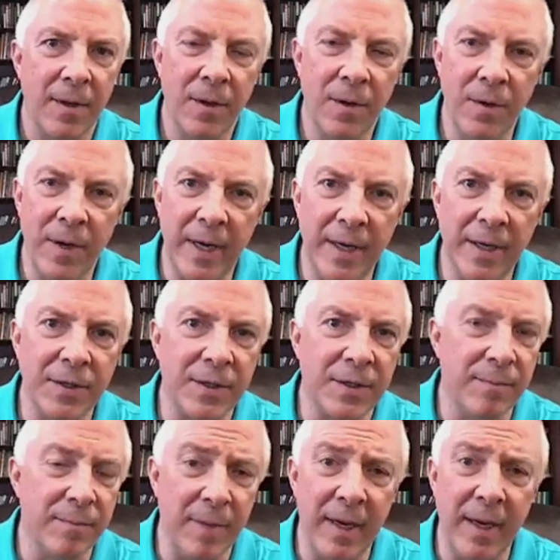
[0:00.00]
who is
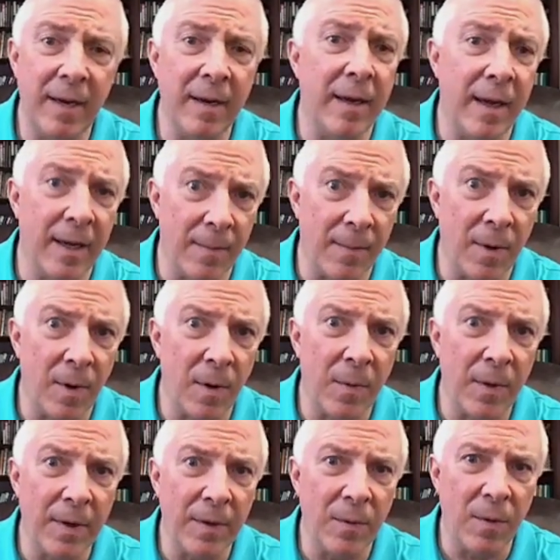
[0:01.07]
being
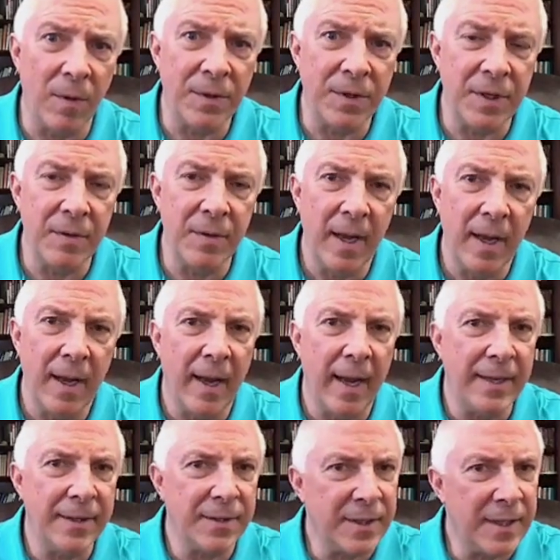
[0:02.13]
inappropriate towards you,
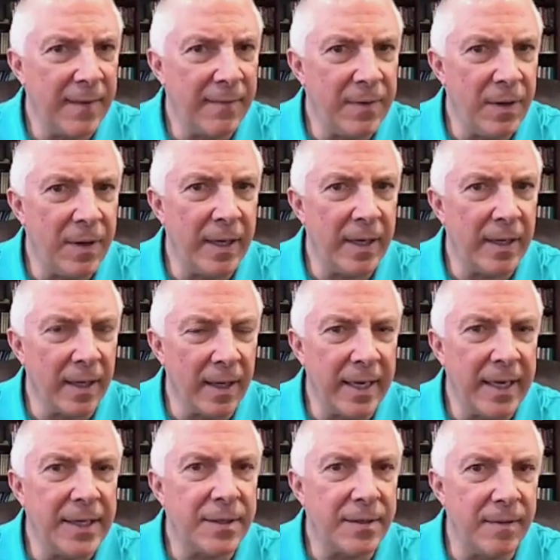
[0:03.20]
and see if you can at
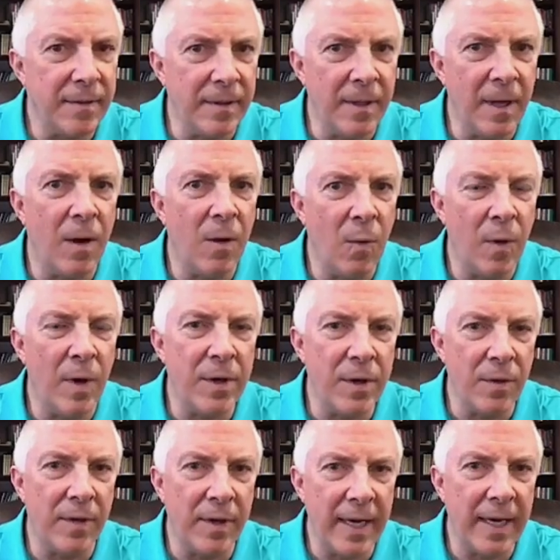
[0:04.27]
least know what
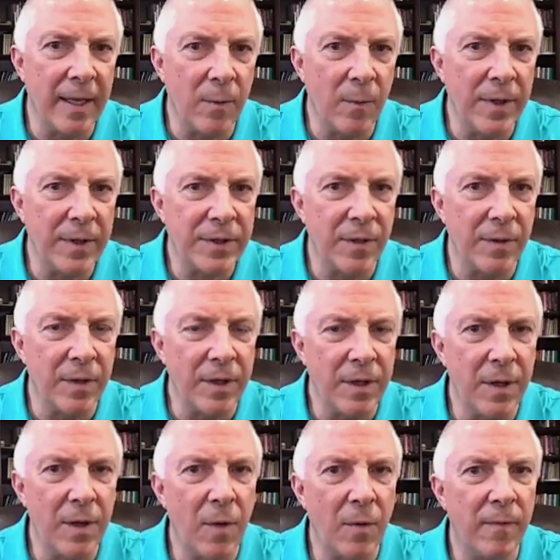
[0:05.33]
you're dealing with so that
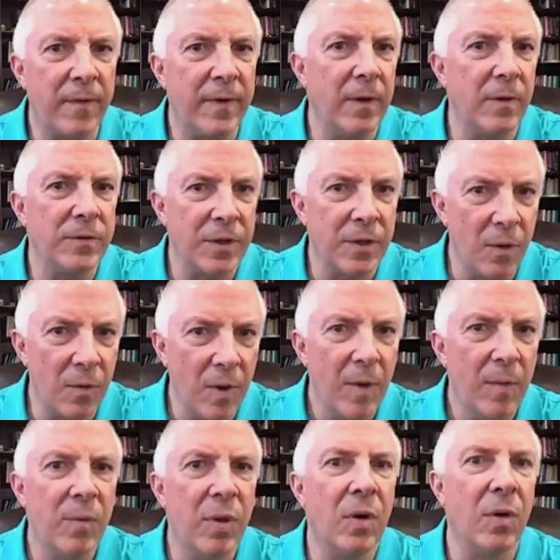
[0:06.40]
you don't feel so
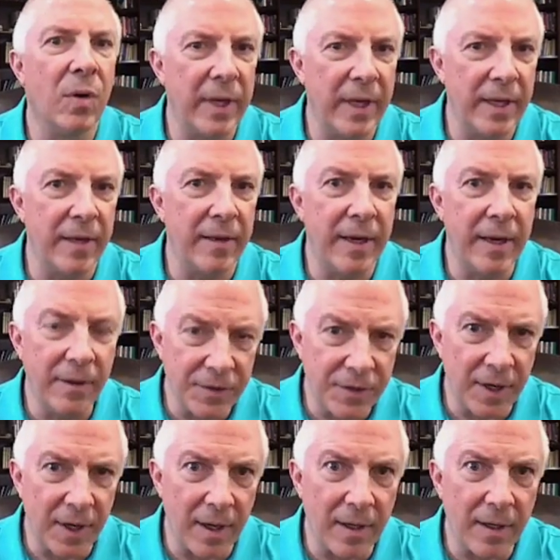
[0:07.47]
pulled into their
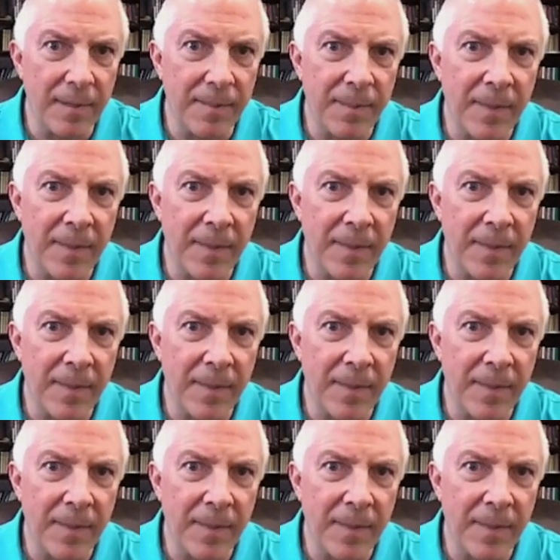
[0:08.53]
junk.